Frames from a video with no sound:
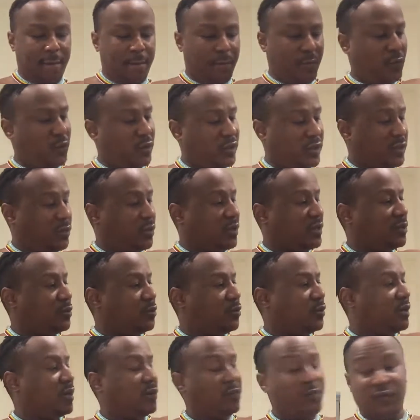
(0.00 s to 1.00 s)
because it was
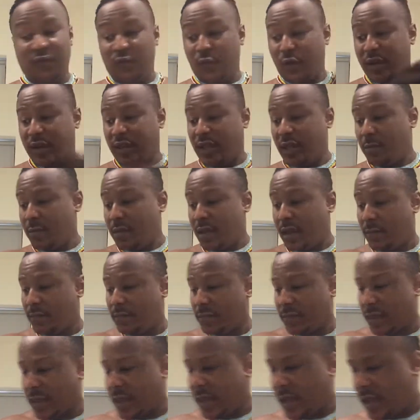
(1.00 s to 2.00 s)
laundered before it came here.
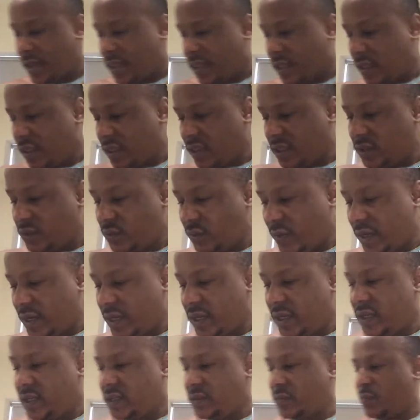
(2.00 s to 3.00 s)
I think this one
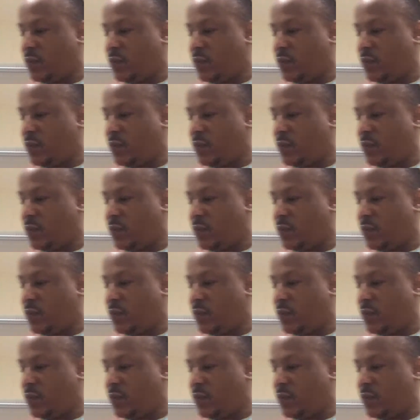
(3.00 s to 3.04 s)
is